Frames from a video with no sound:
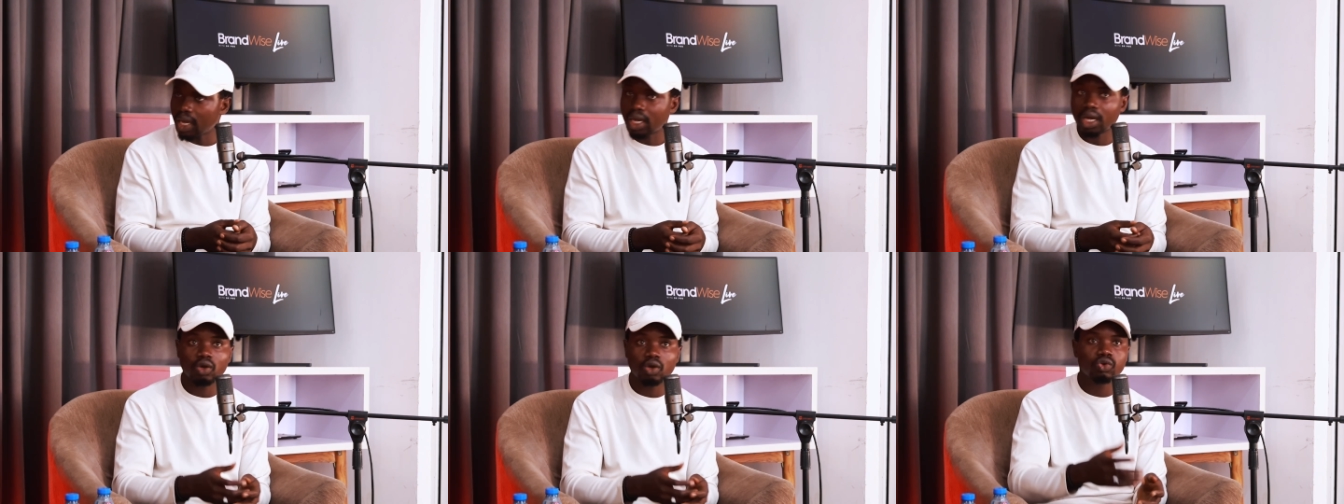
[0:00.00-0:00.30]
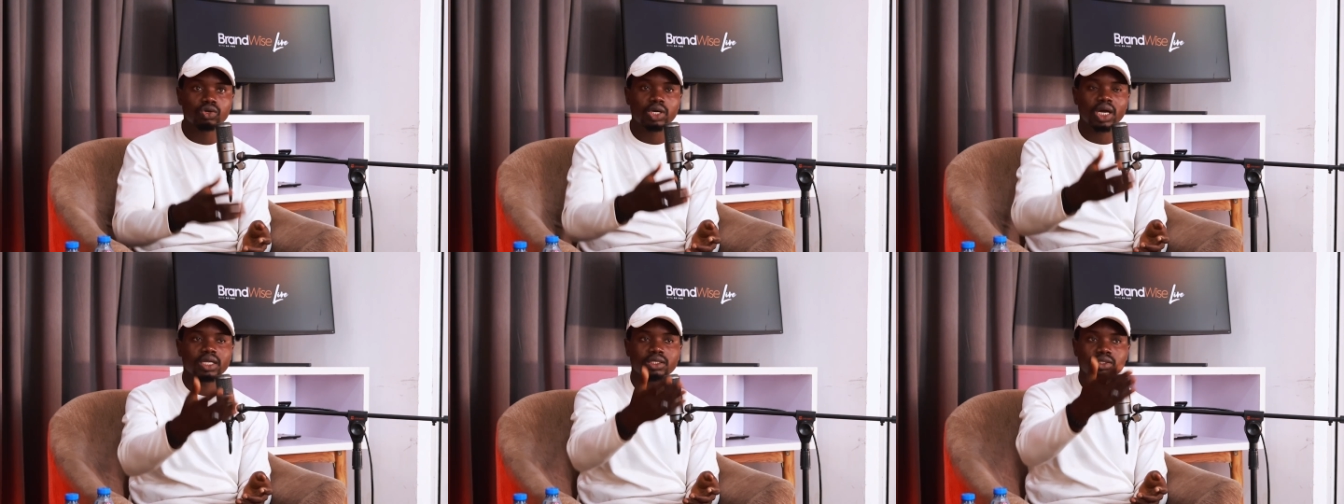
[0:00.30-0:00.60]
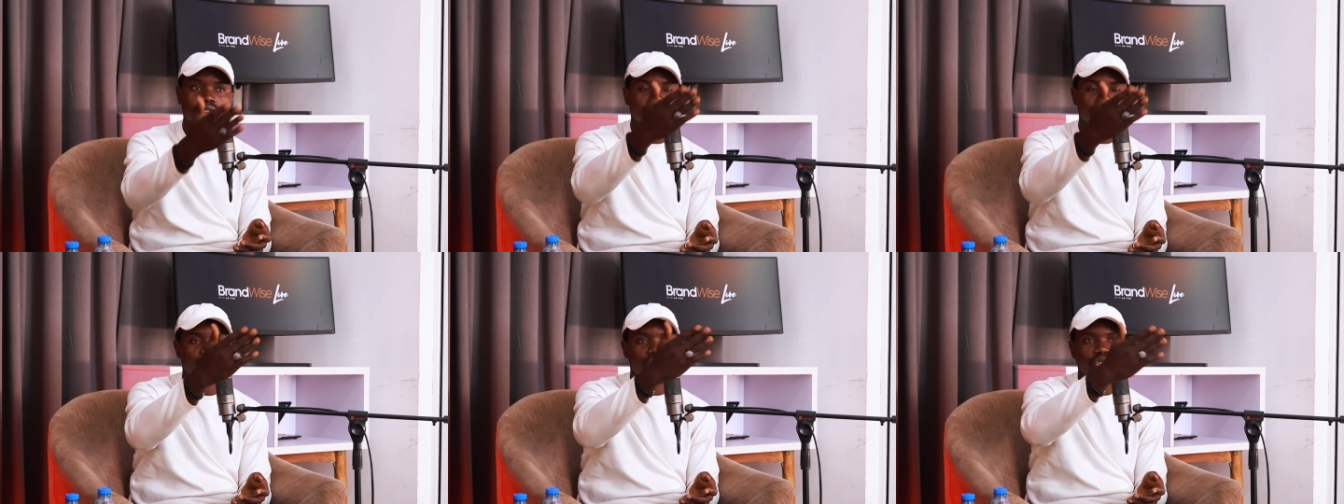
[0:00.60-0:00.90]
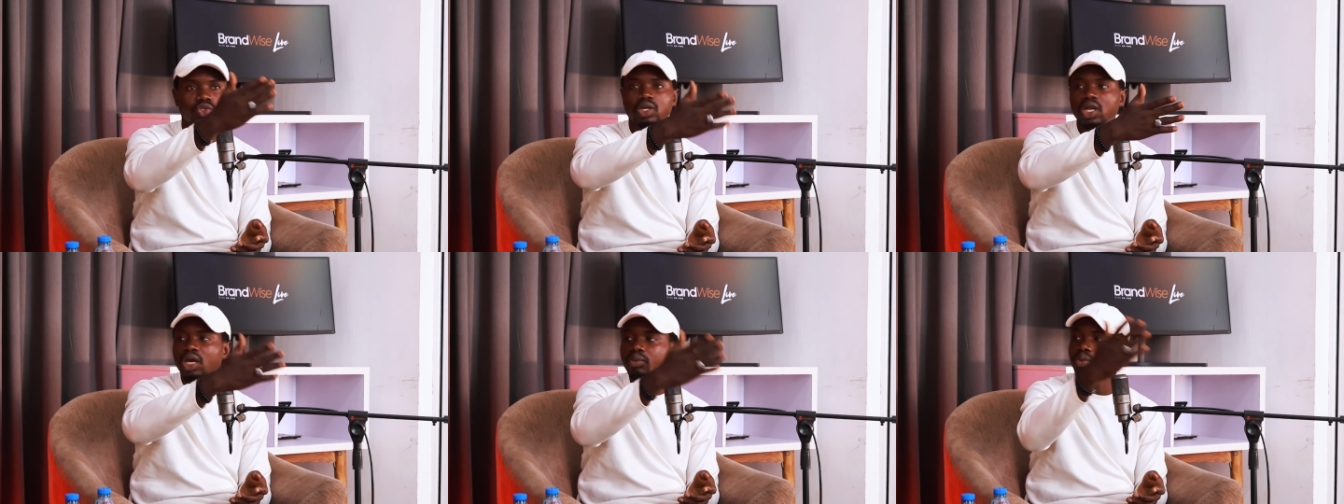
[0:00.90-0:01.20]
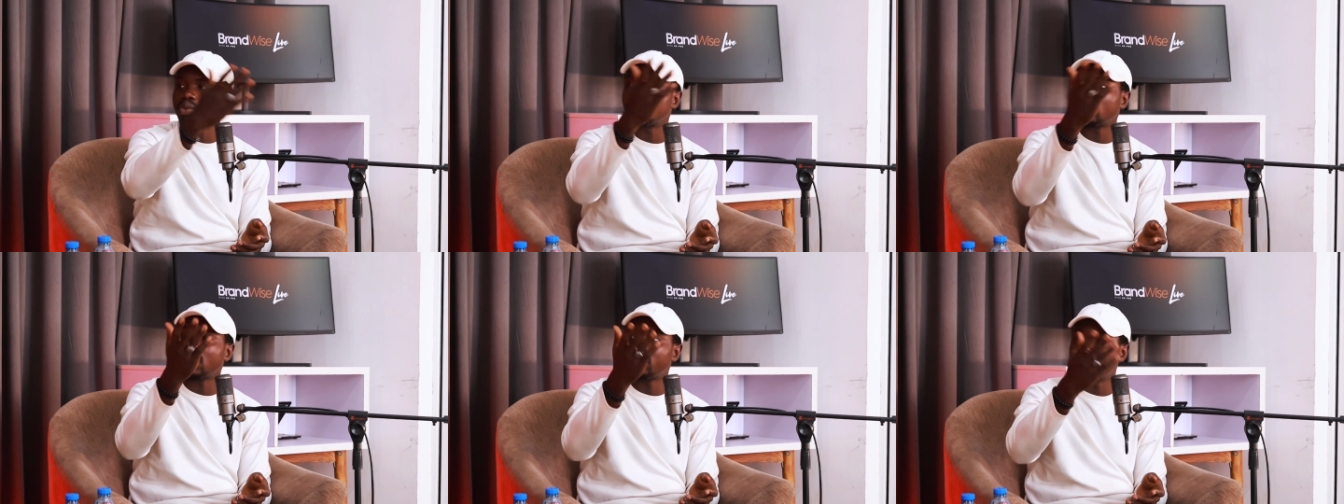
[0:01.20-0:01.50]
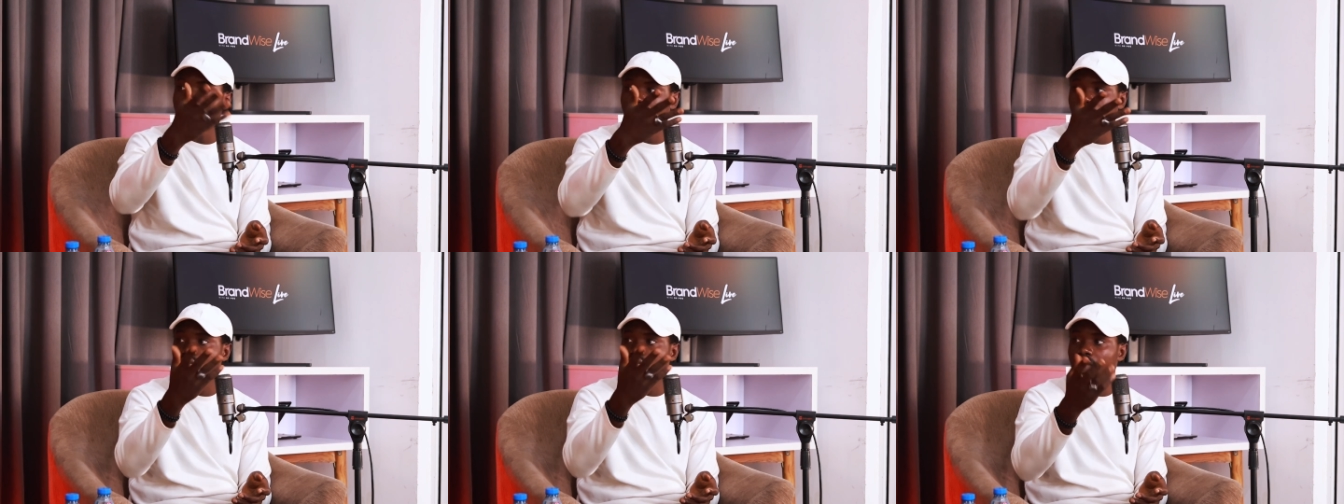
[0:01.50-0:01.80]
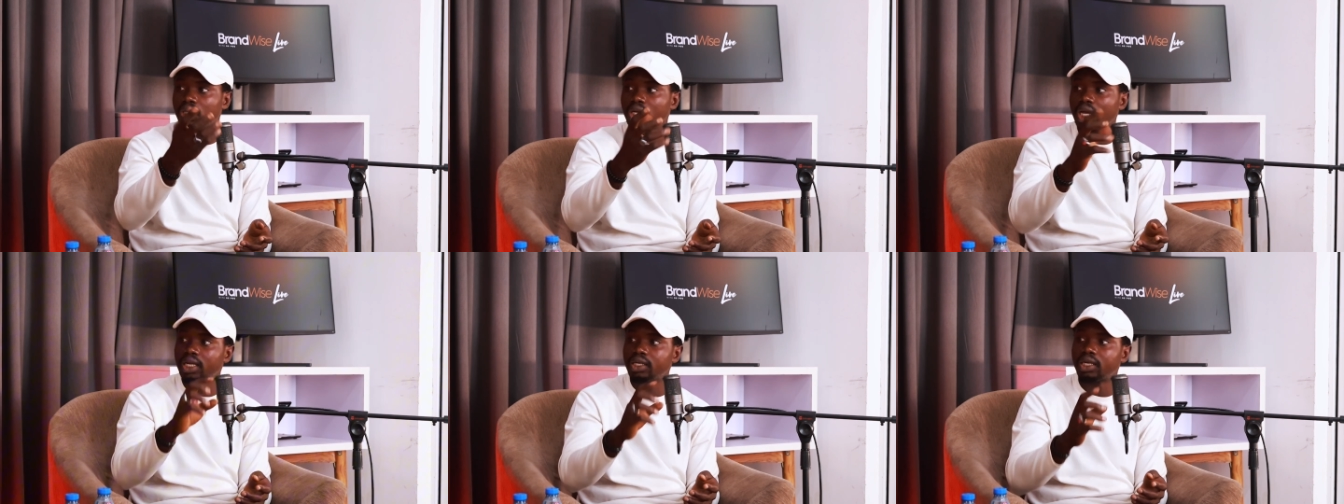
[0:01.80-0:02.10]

I can look at what other people have been doing,